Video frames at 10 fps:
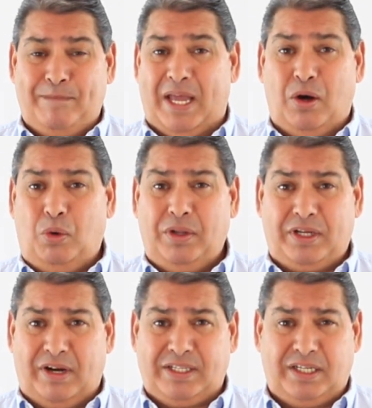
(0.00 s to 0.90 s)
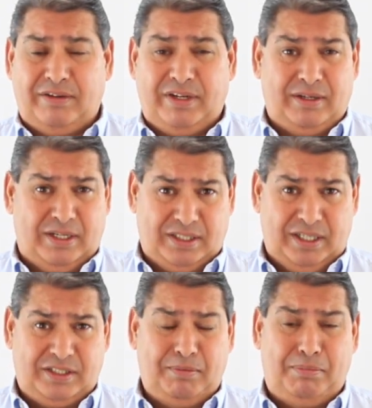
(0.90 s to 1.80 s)
Now, all the criteria is
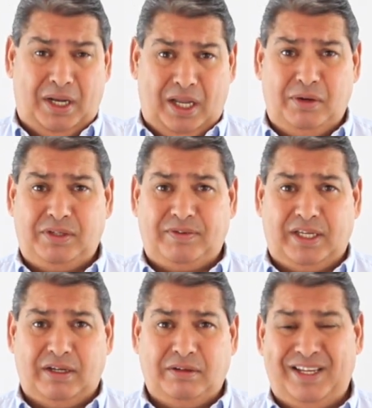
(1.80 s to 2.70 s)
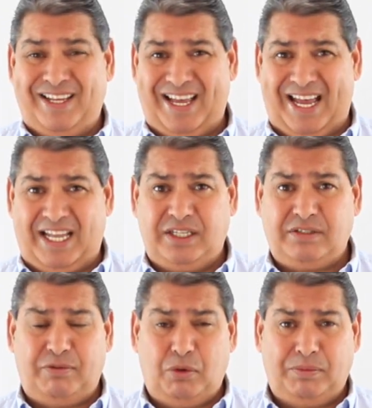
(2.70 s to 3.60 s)
listed below this video, and there's
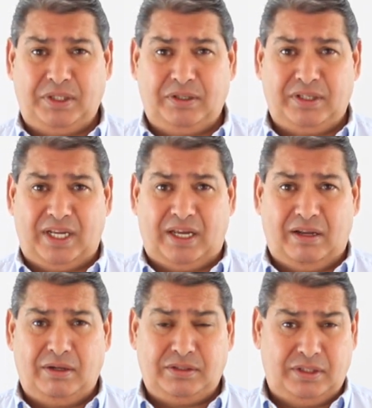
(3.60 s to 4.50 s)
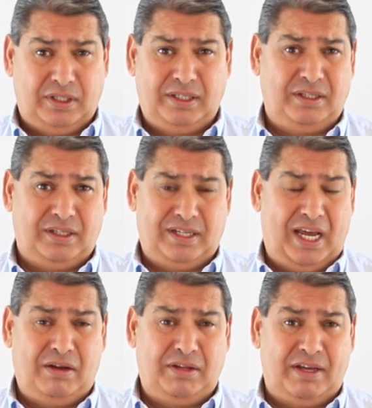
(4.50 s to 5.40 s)
a form that you can download. So you can
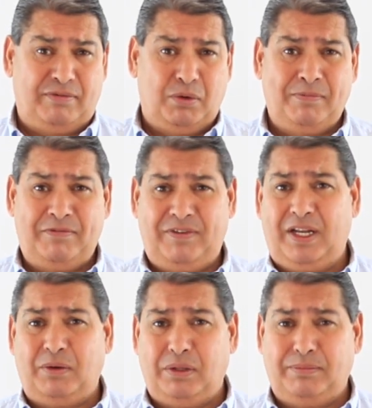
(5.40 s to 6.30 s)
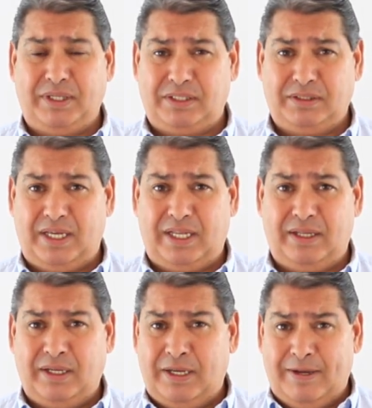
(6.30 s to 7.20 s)
download that form, fill in all the bits there
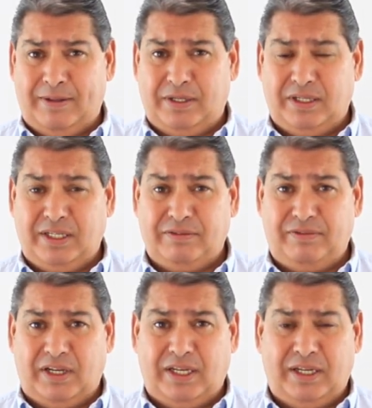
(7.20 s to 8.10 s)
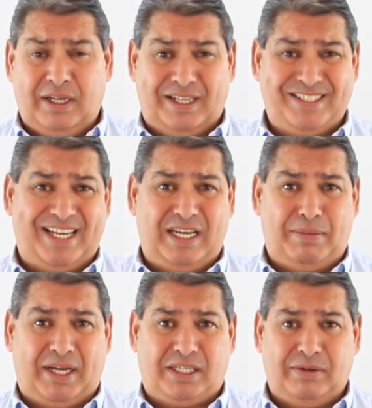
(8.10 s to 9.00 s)
that you need to fill in, and send it
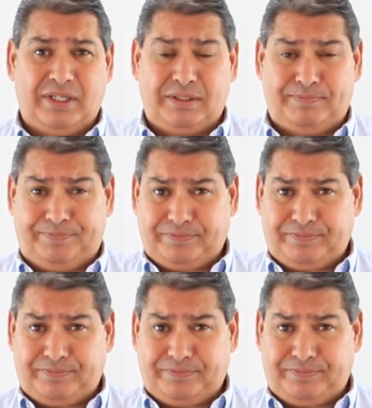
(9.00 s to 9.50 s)
back to us.